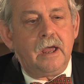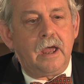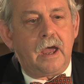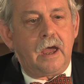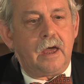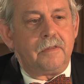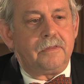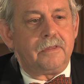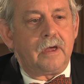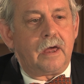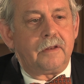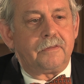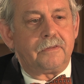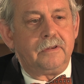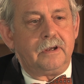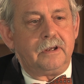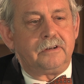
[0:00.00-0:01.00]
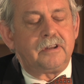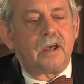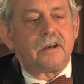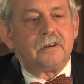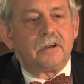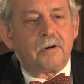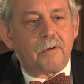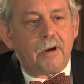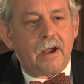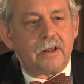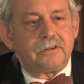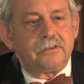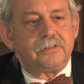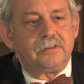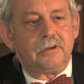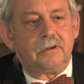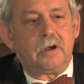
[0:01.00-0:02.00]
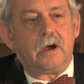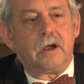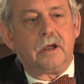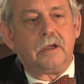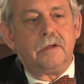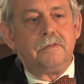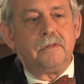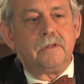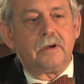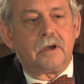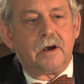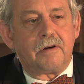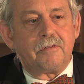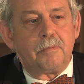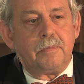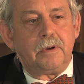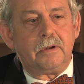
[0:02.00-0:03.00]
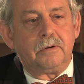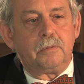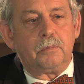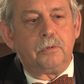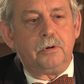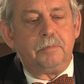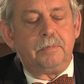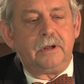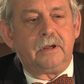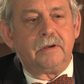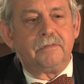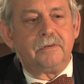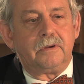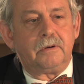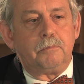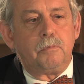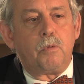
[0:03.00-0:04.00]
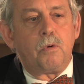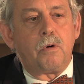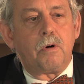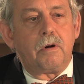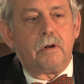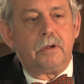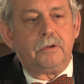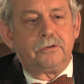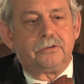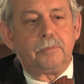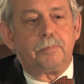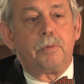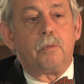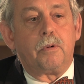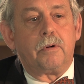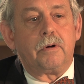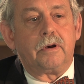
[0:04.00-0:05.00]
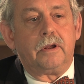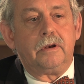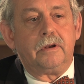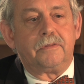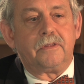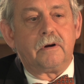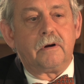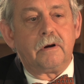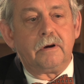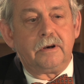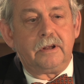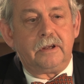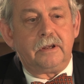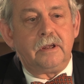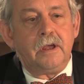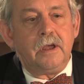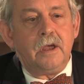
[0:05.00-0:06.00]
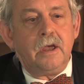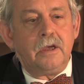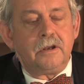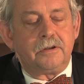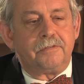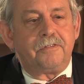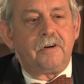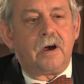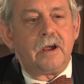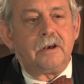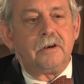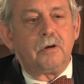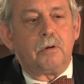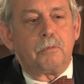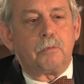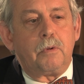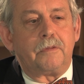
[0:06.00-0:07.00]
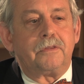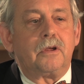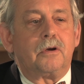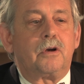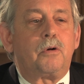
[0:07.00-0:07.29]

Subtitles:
and that the technocrats in the government would be given more support and authority to find what,